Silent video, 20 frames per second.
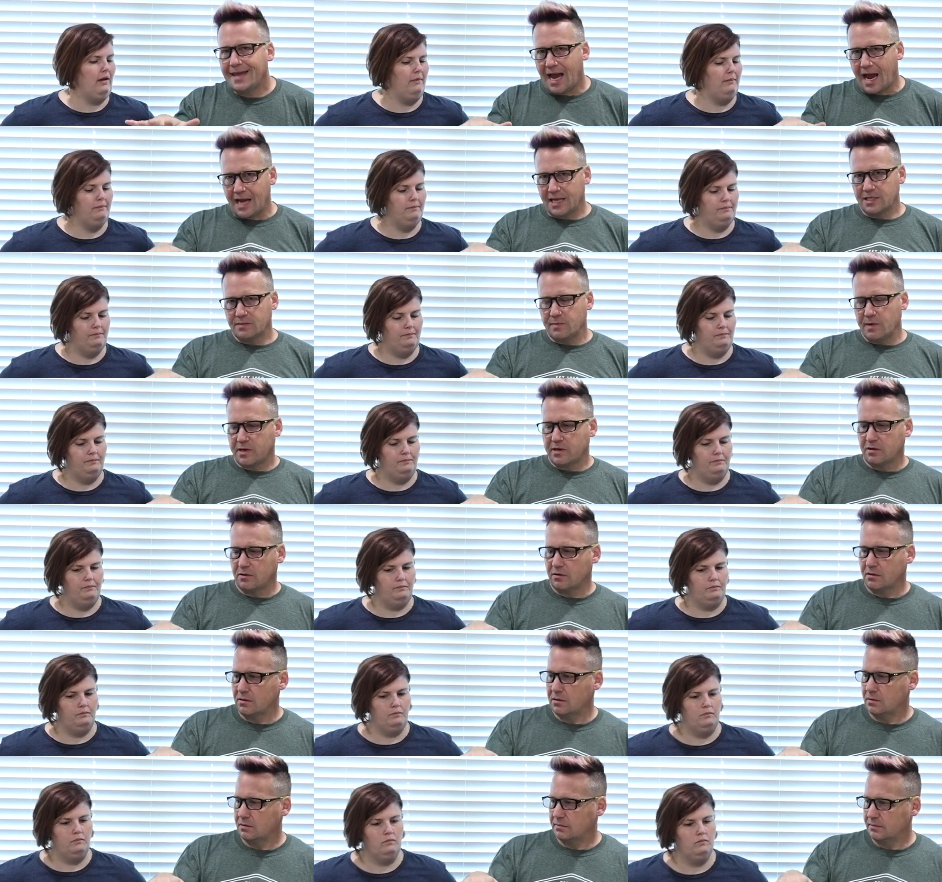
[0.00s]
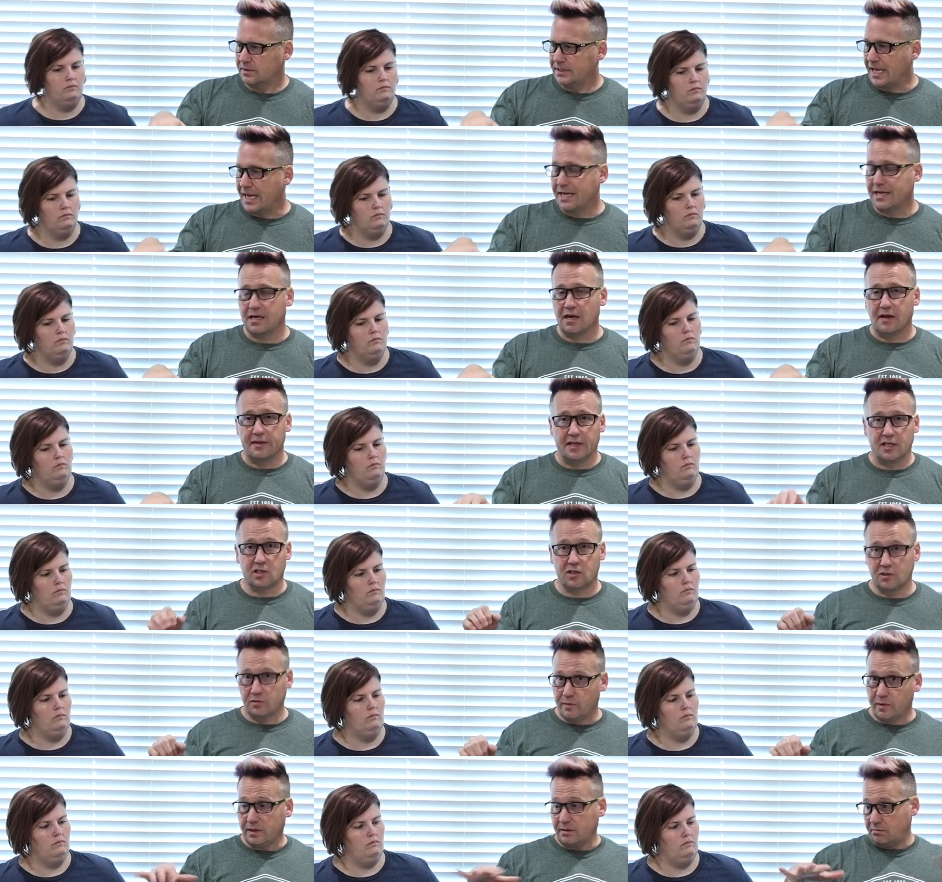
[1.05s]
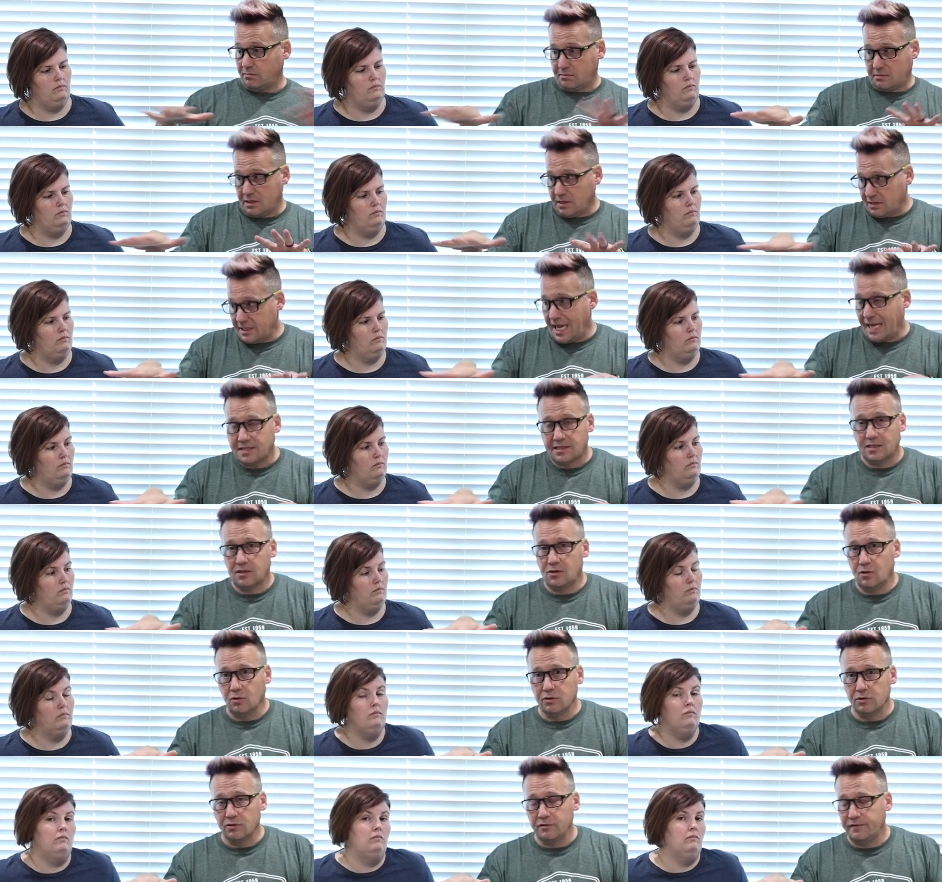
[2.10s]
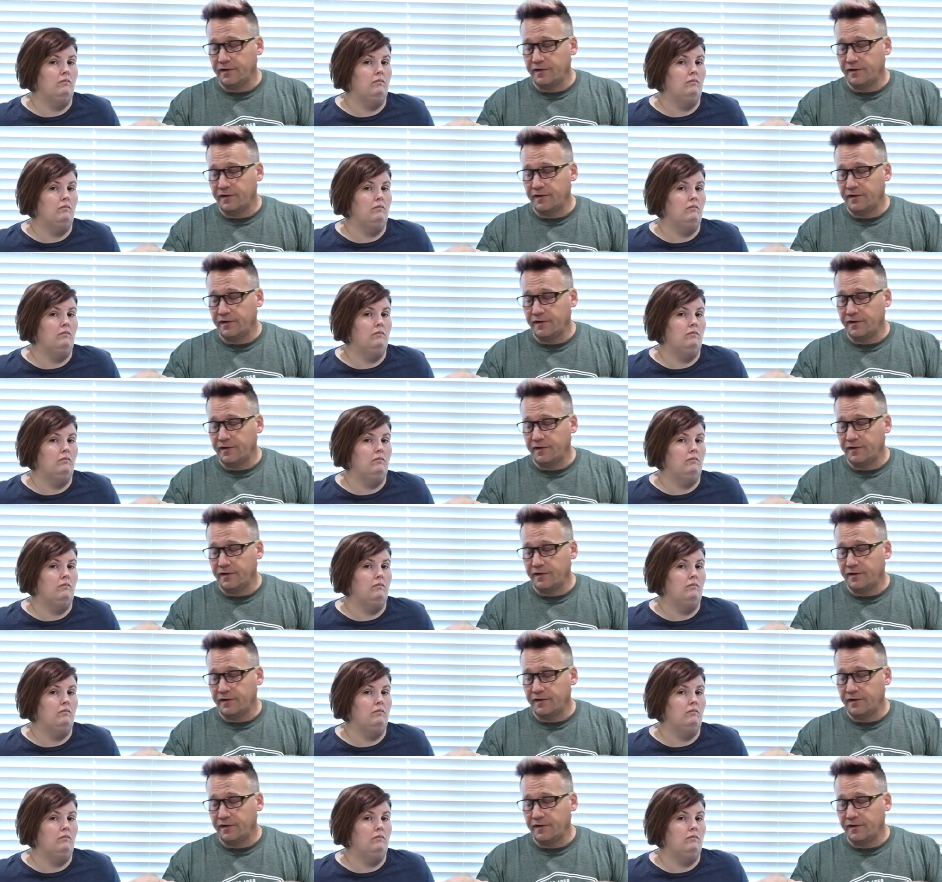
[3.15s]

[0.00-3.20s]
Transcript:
Speaker 1: ice maker setting on this because that's the cool new